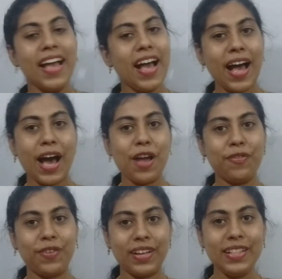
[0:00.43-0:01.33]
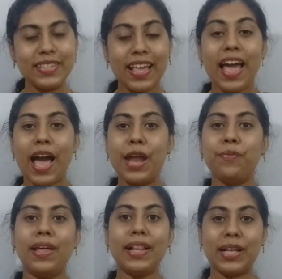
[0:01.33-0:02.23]
Hi friends,
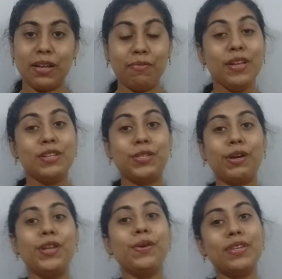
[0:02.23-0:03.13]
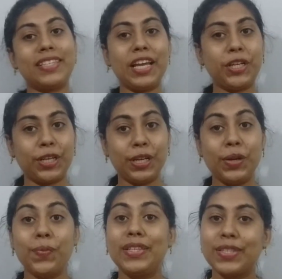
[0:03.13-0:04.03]
and welcome to a new
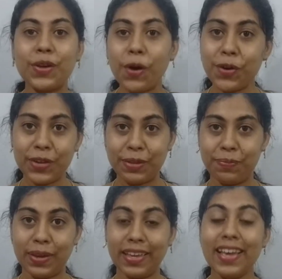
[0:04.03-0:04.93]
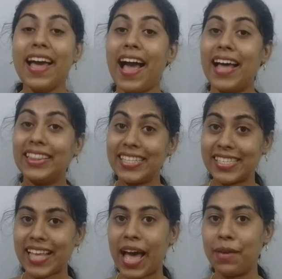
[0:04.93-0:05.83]
session with Score with me, and this
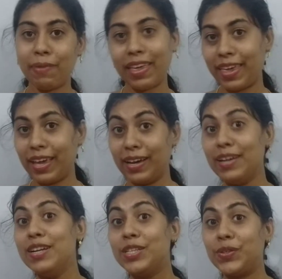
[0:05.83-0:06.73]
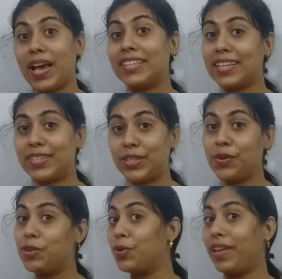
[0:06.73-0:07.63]
is IB here to assist
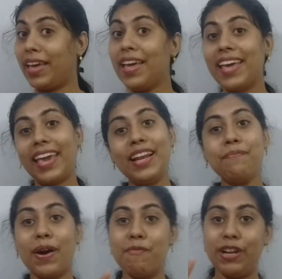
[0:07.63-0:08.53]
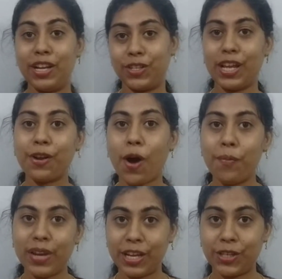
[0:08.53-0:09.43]
you today in permutation and
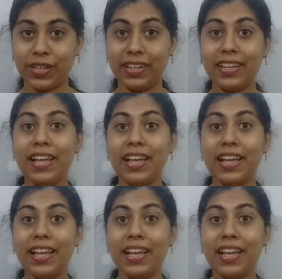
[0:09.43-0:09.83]
combination.